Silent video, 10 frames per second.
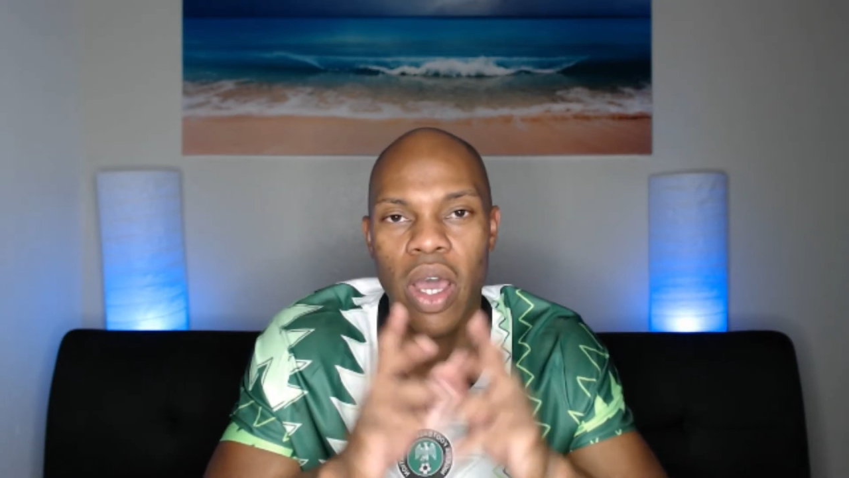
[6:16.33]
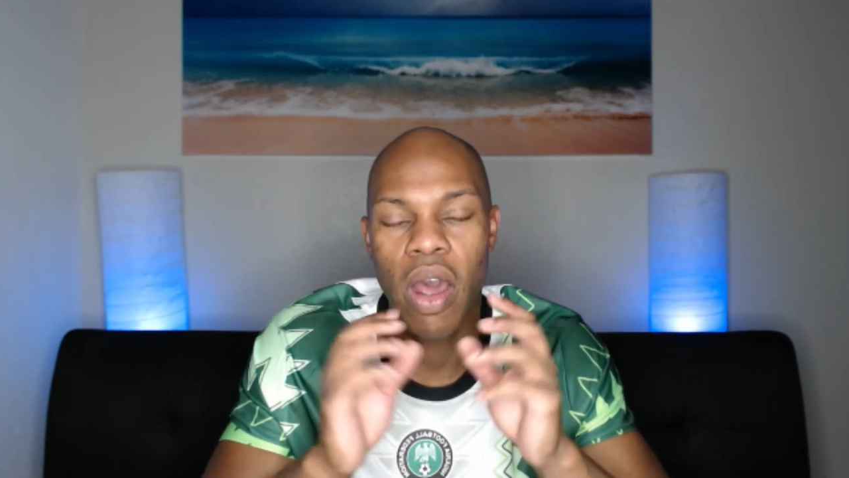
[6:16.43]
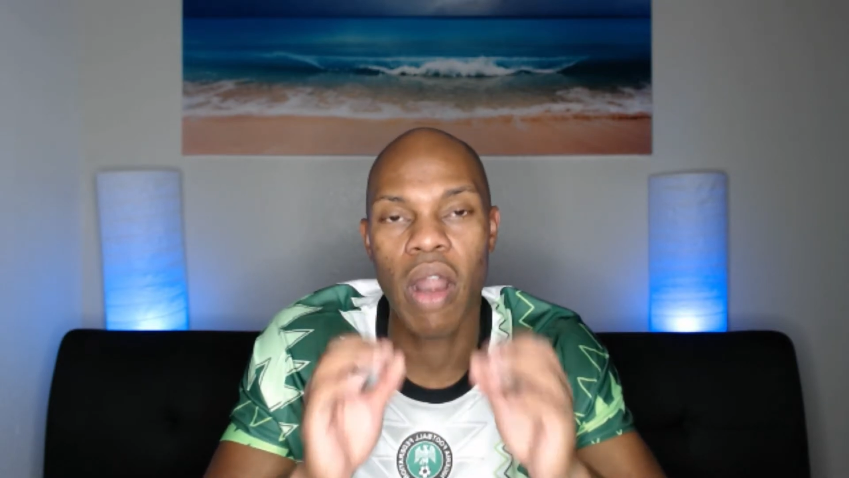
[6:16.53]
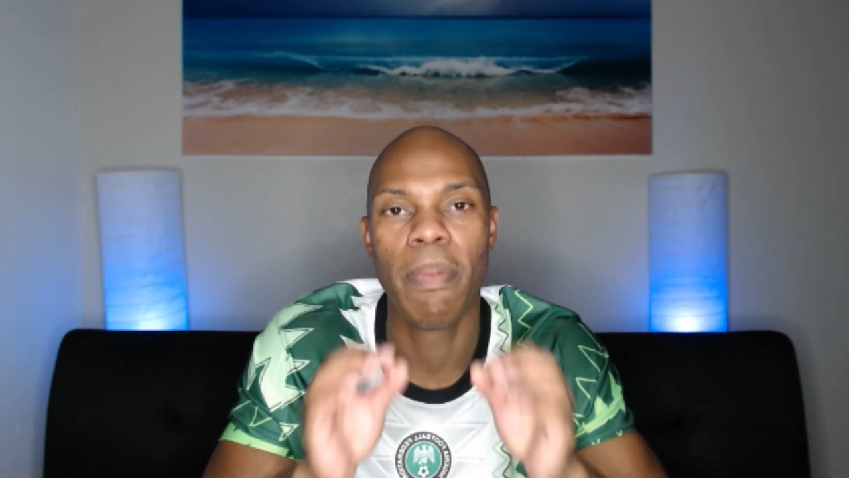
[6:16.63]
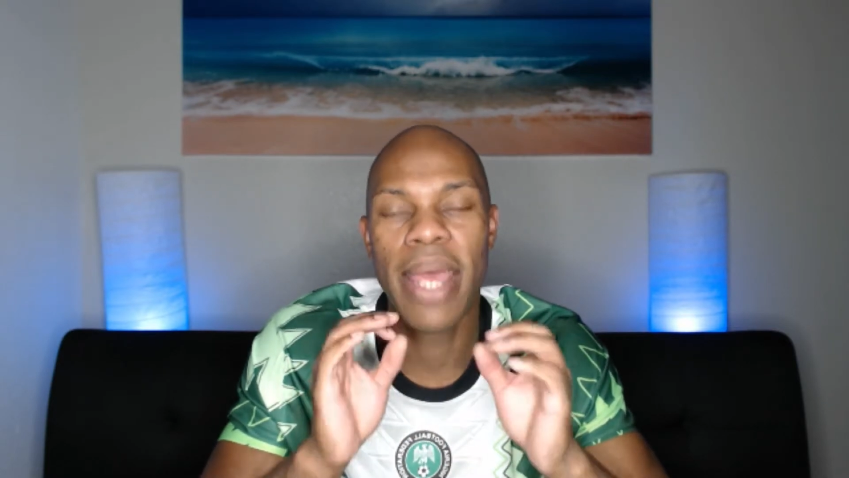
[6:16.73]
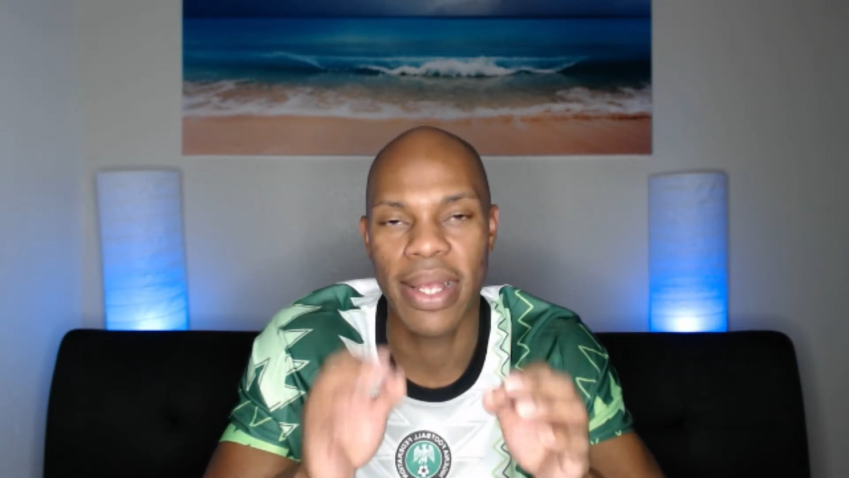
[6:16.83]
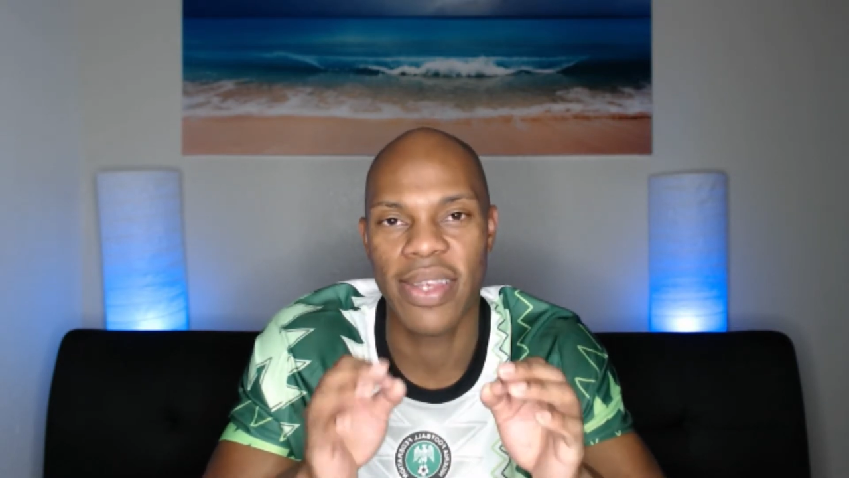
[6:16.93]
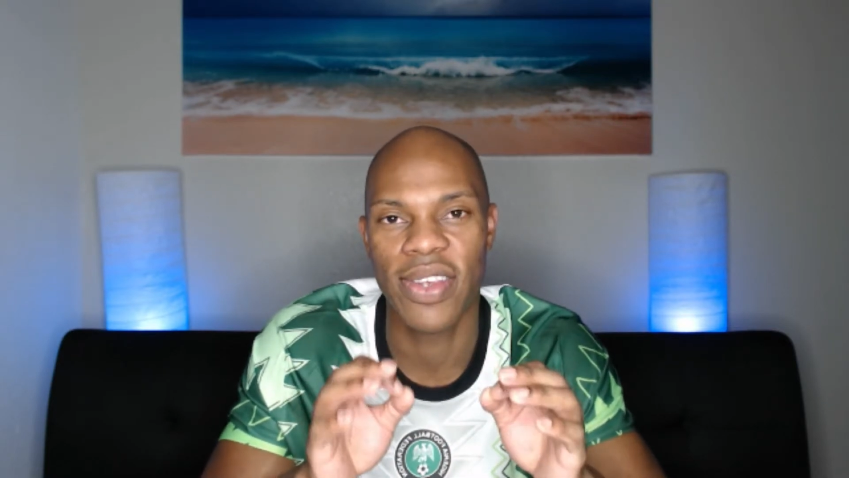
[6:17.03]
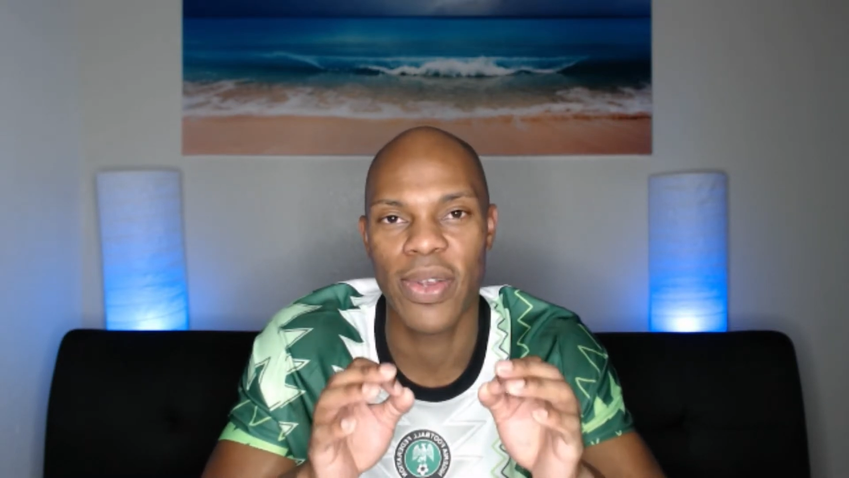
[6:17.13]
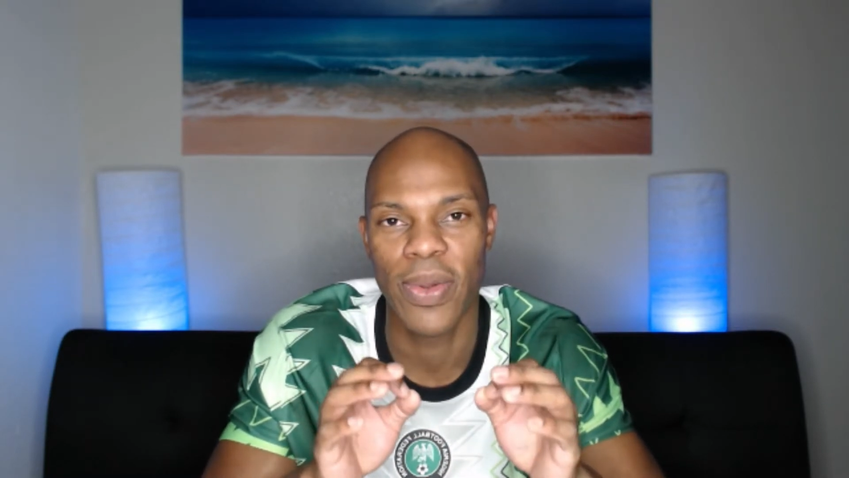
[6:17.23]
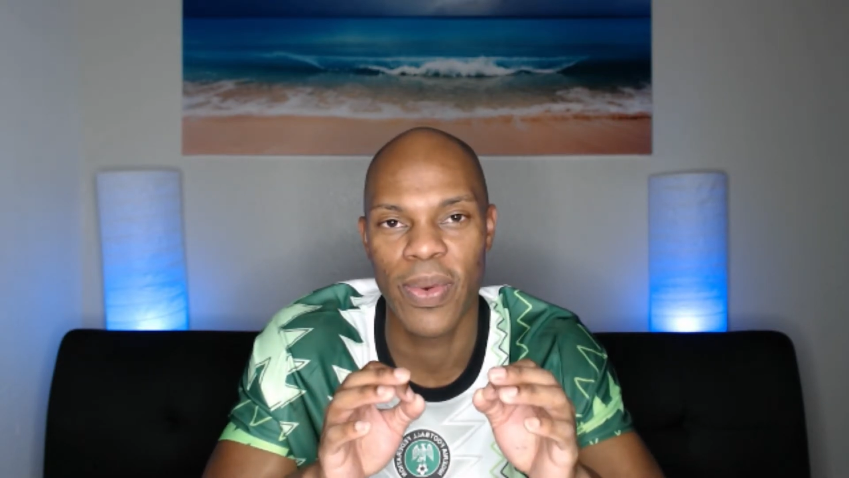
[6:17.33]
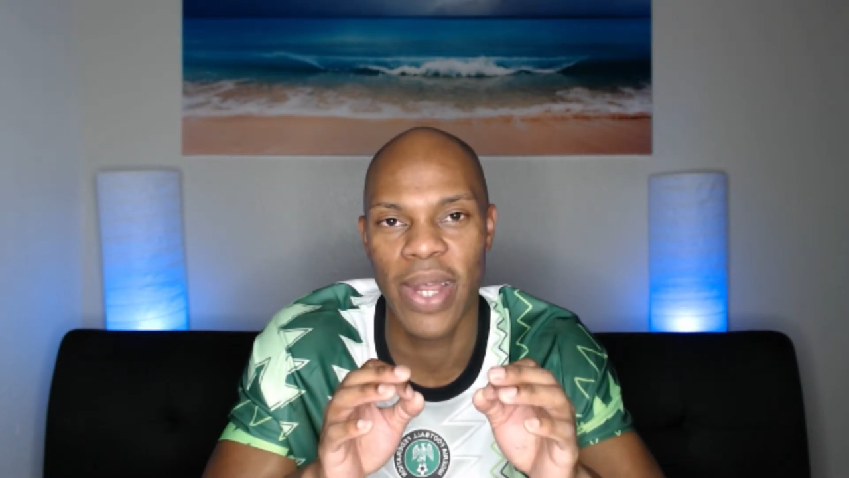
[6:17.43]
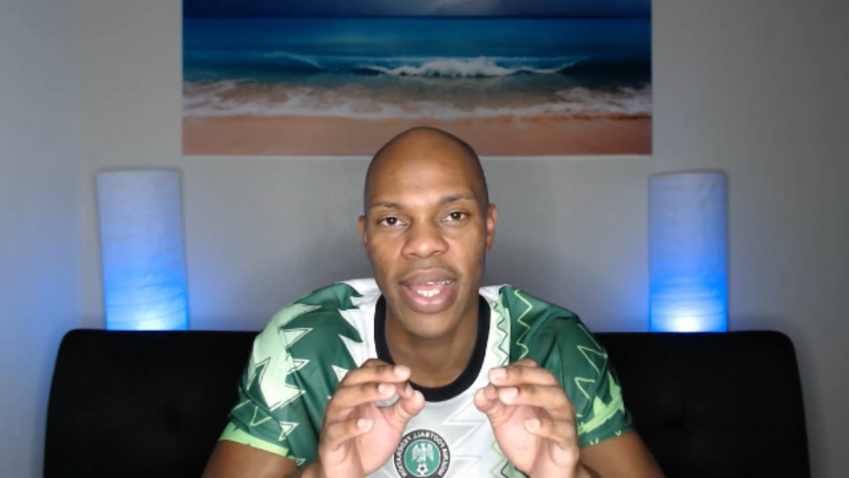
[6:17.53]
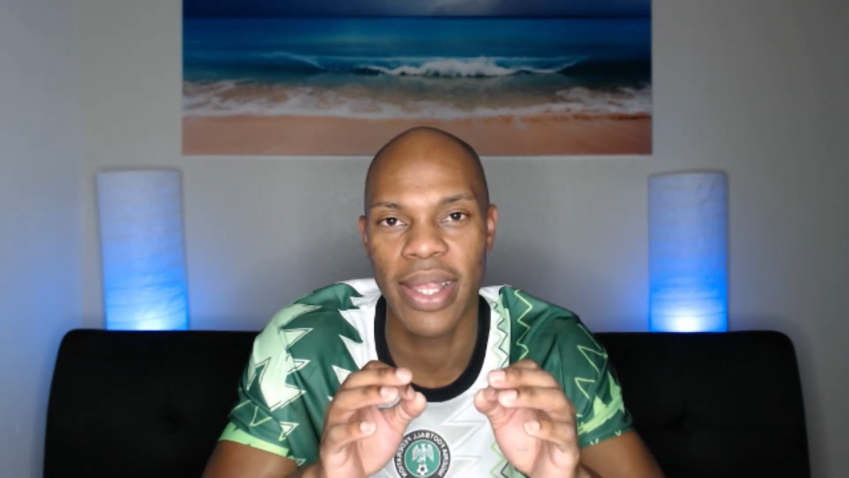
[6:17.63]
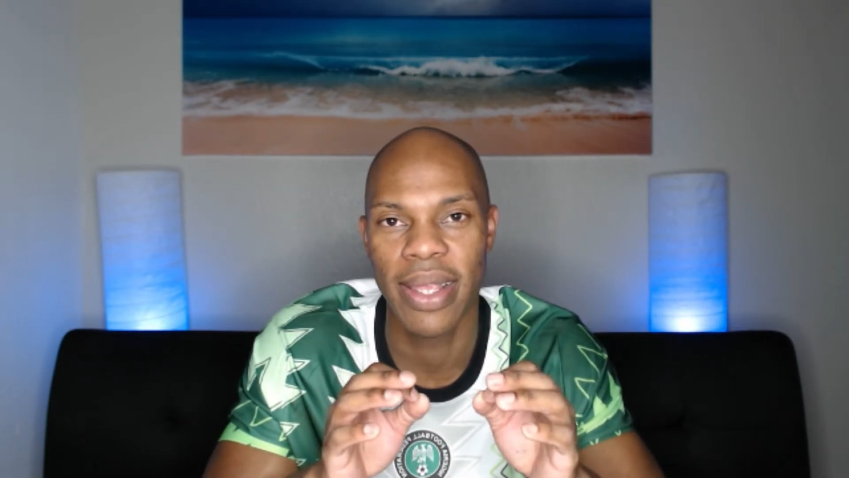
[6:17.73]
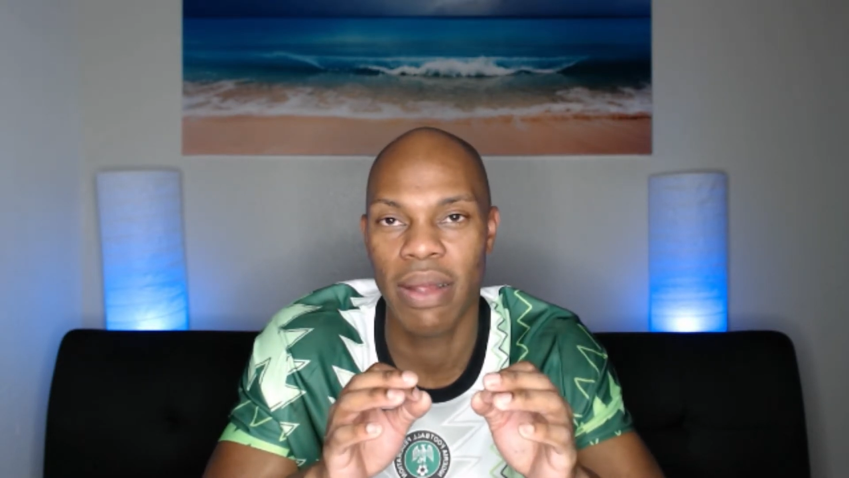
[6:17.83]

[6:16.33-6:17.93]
Hermes, right?